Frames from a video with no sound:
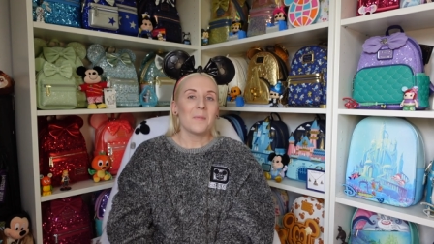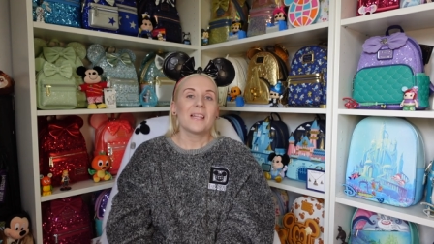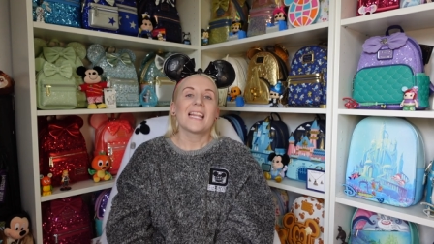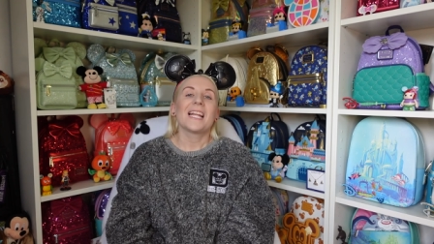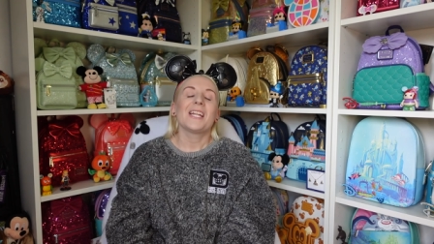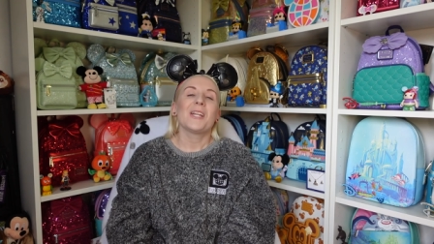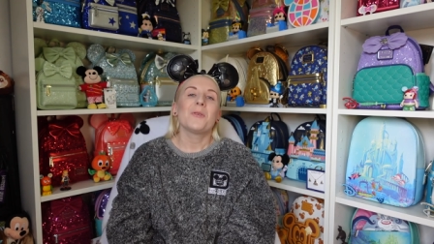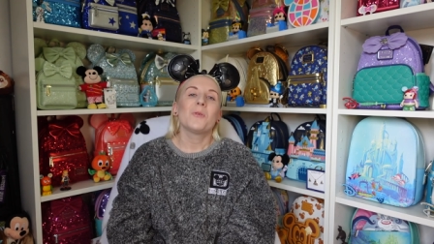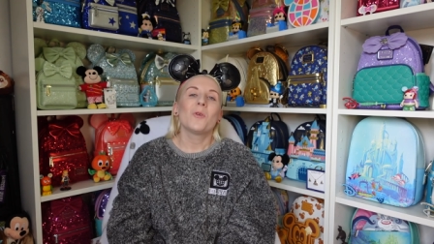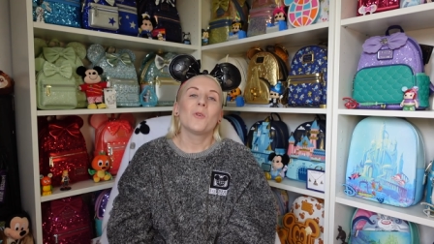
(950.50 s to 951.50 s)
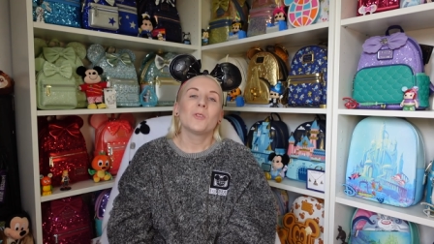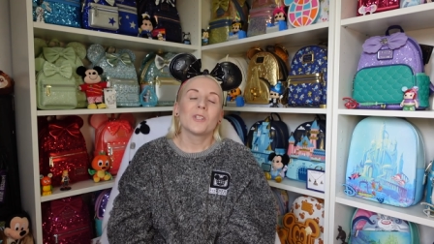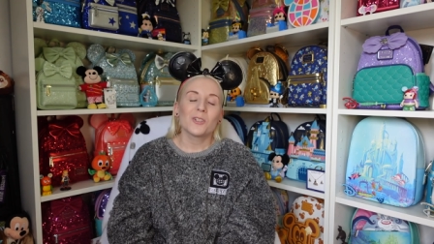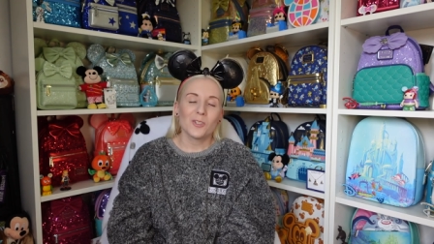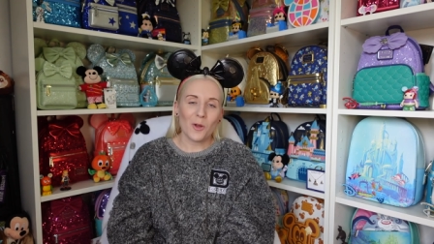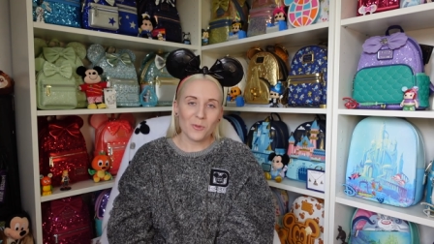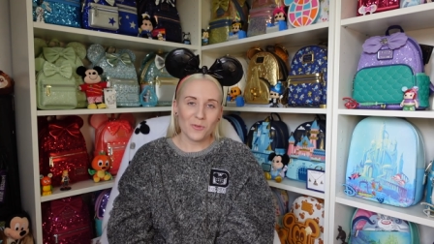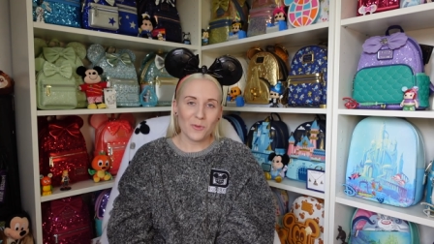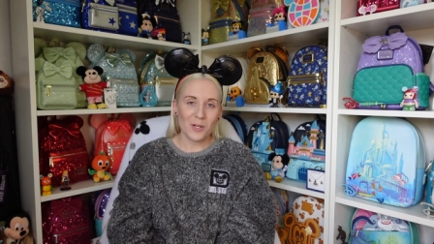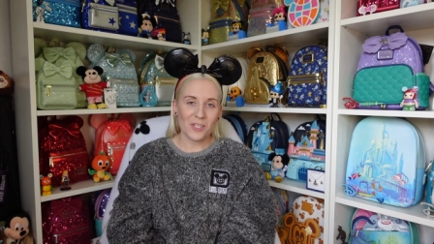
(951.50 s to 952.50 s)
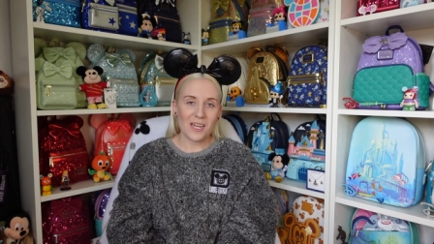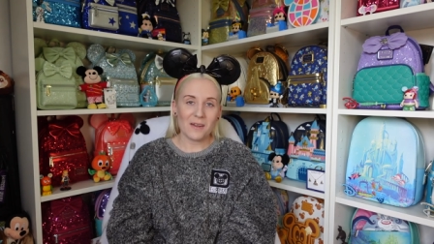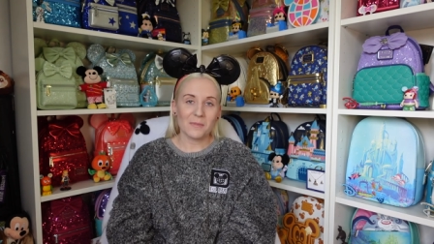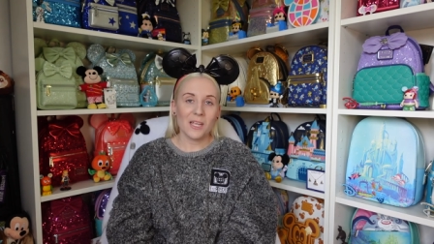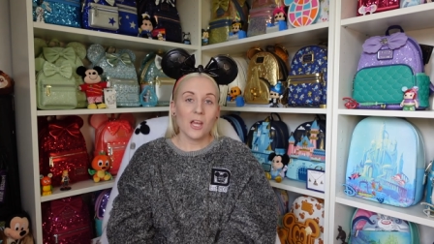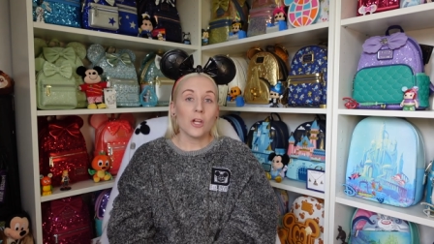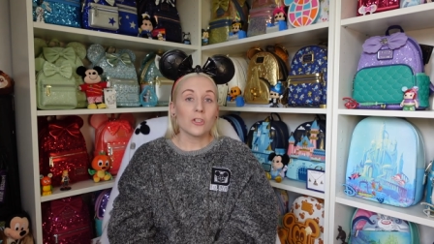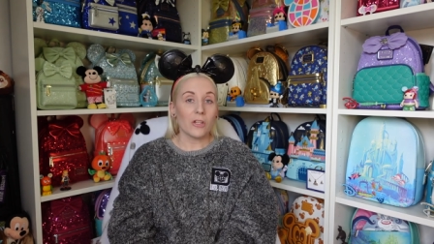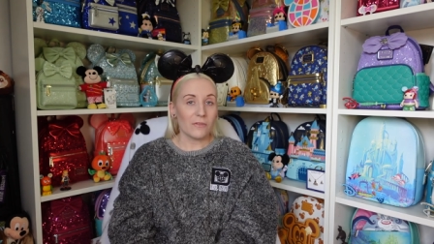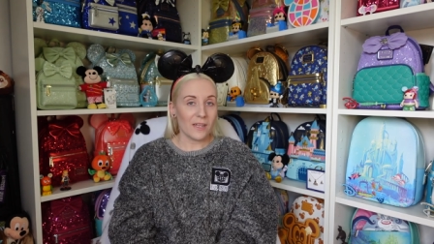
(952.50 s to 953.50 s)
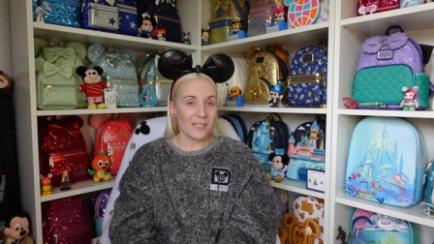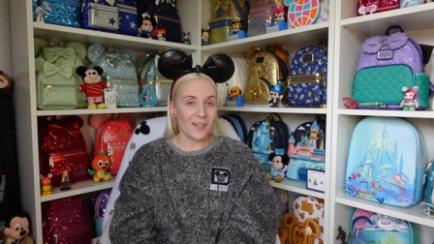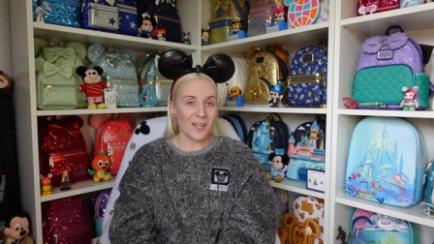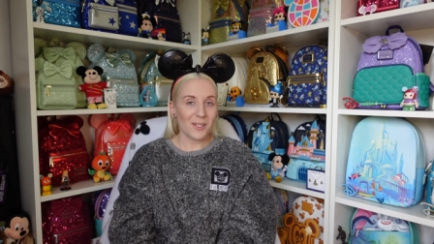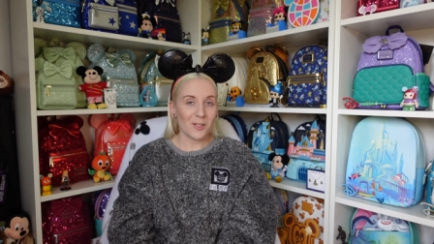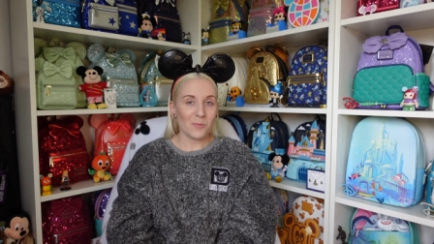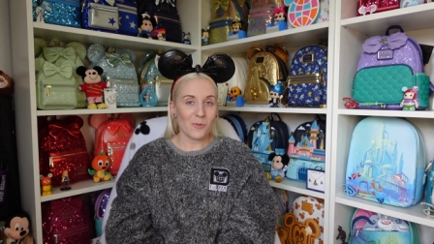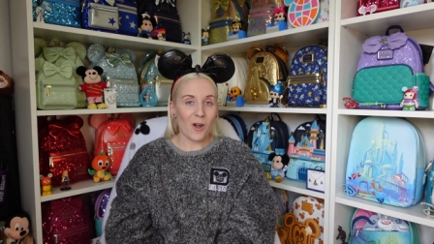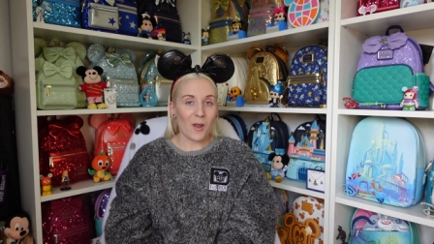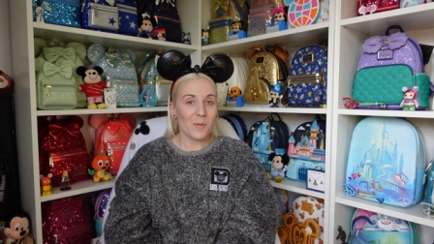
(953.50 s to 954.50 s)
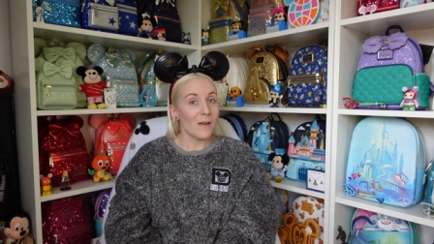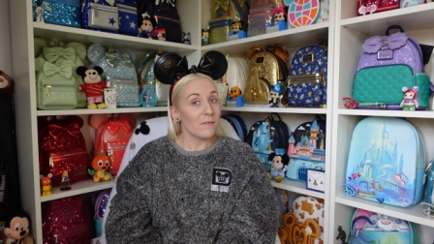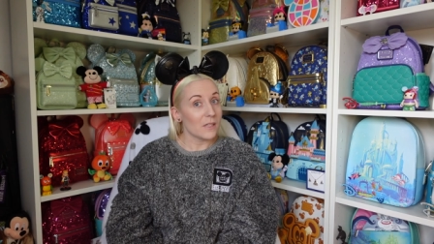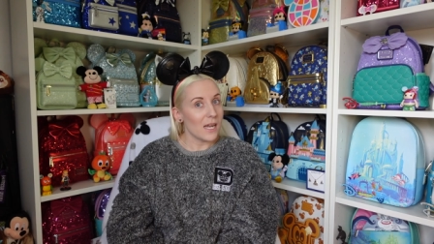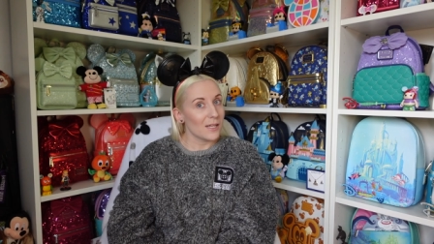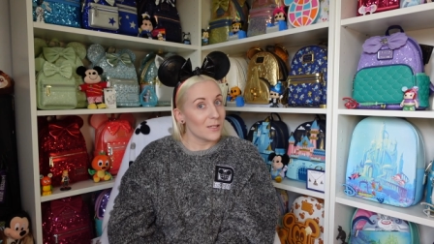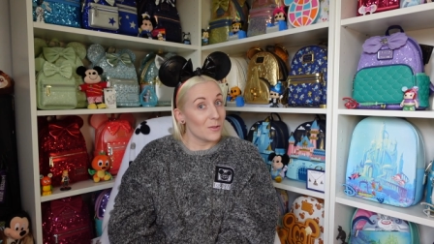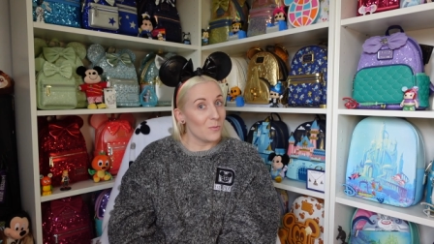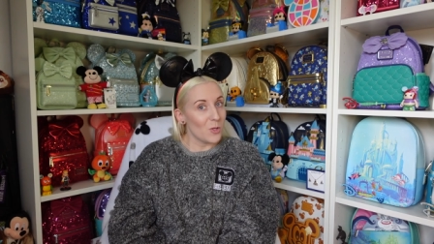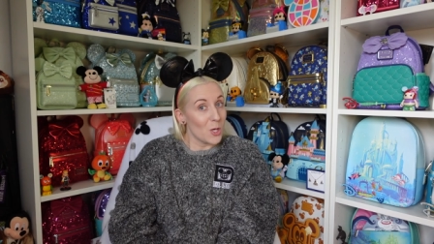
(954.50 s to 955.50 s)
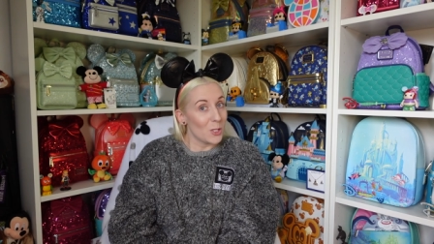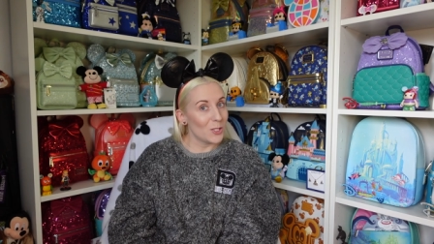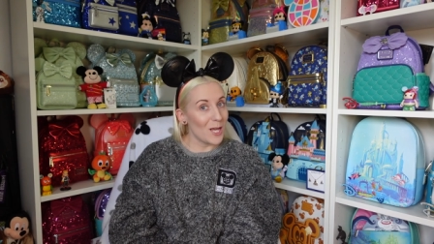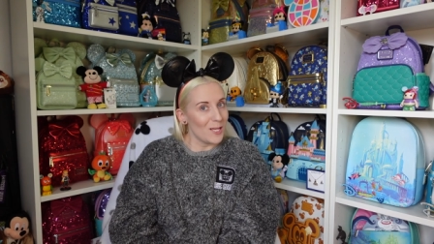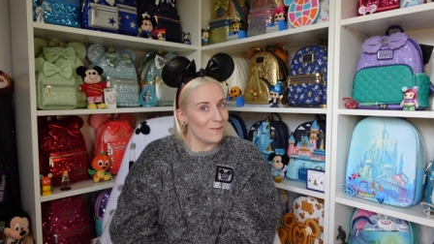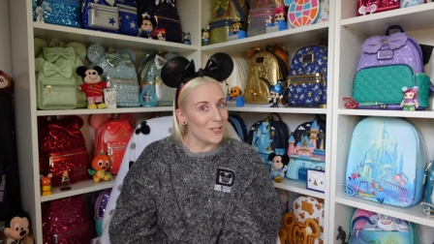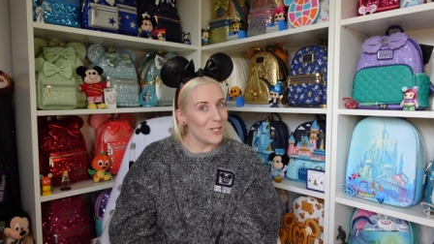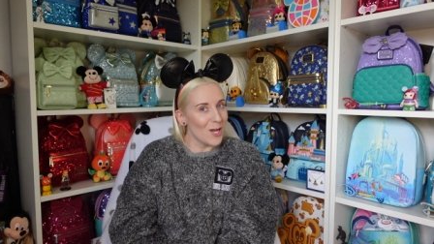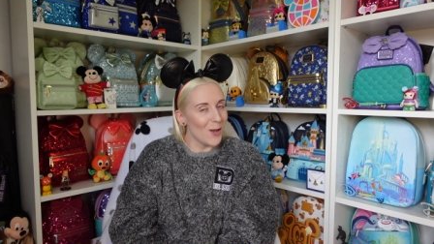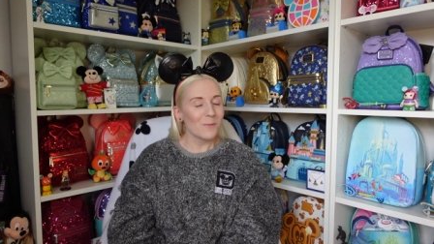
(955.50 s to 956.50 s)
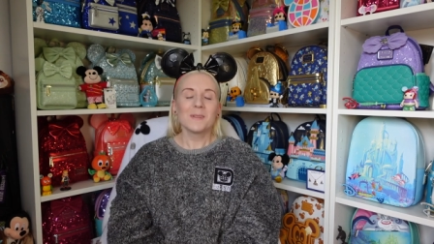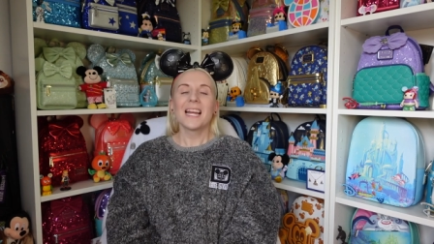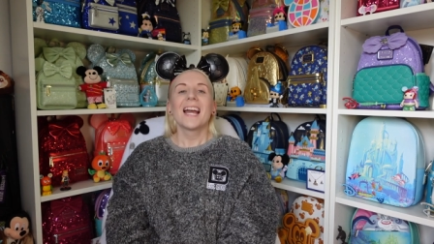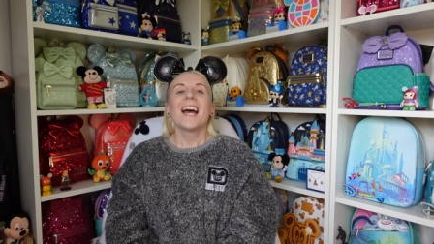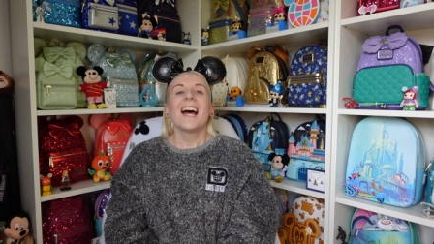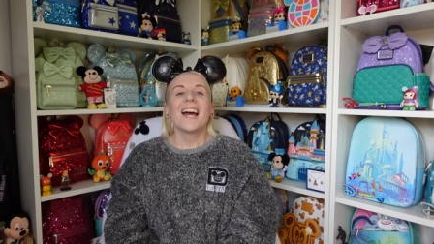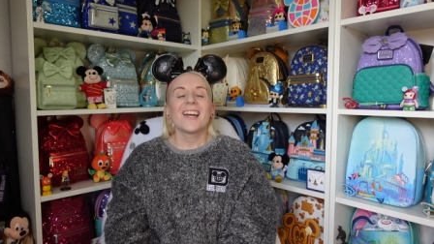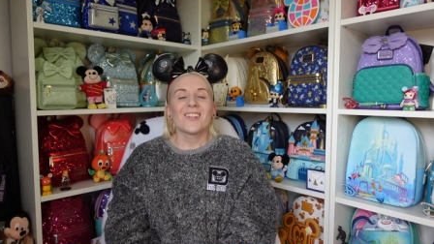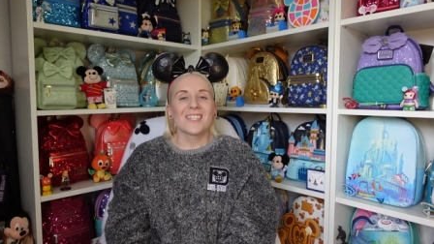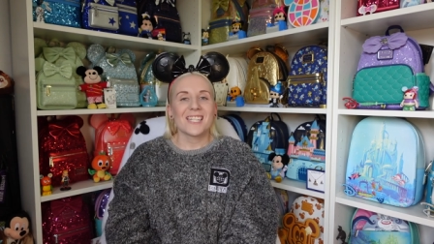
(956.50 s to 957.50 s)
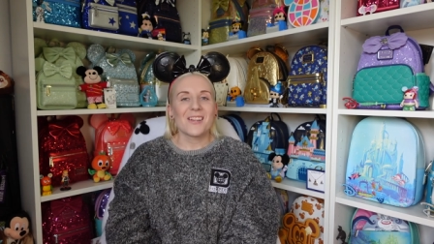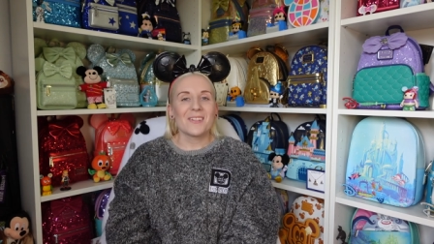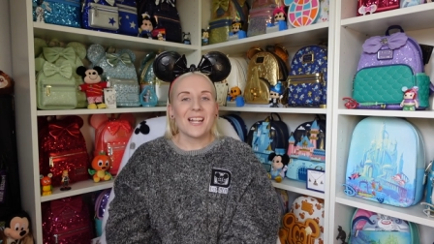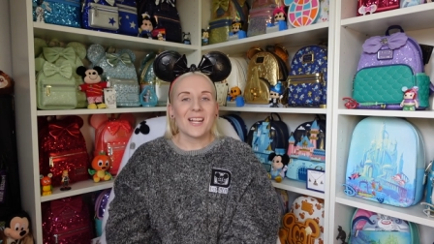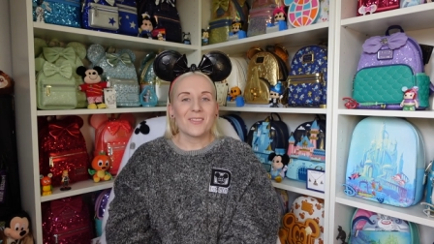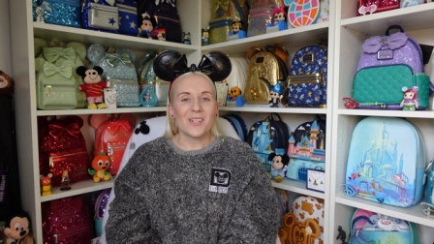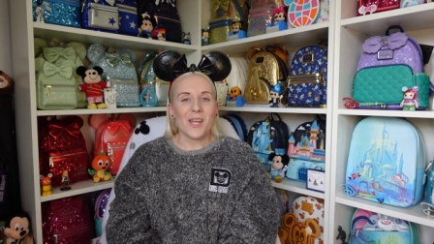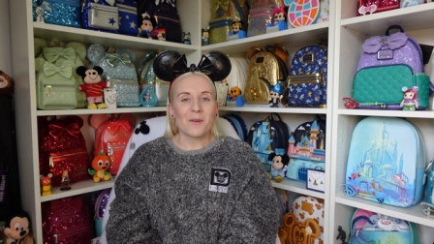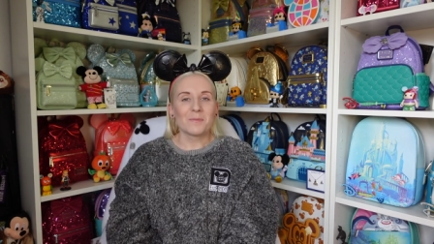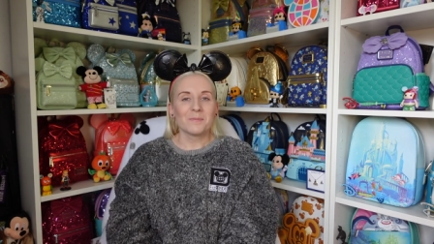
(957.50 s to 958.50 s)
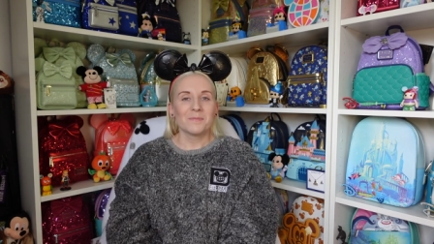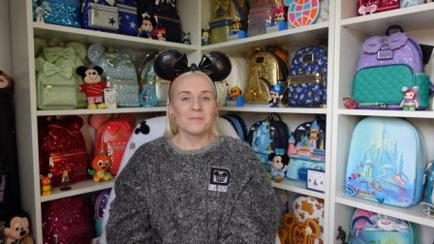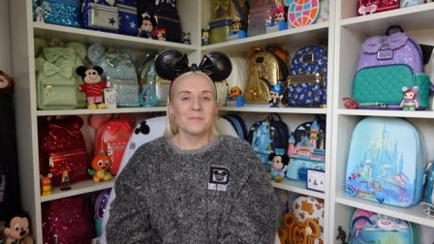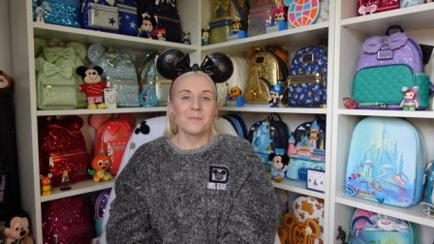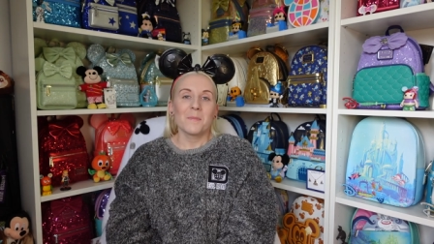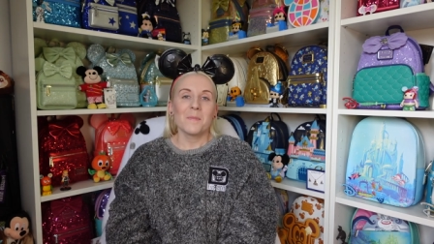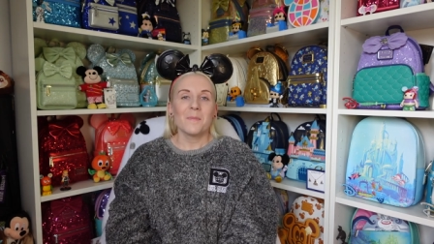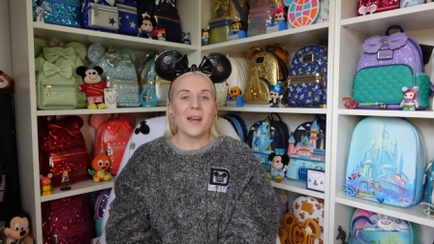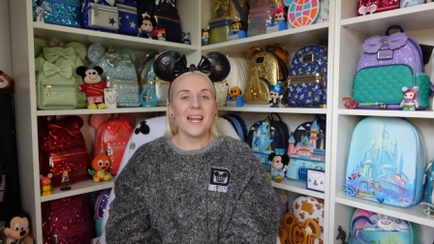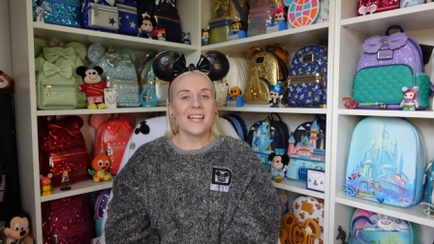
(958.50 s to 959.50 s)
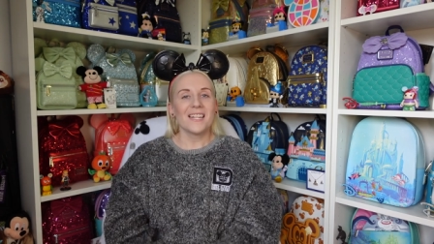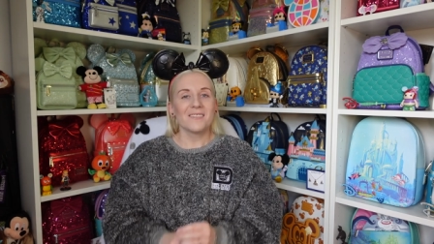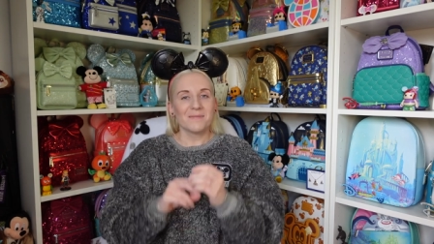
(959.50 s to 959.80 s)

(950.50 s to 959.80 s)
But thank you all so much for watching. Don't forget to like and subscribe for next Thursday's video. And I'll see you in the next video. Bye.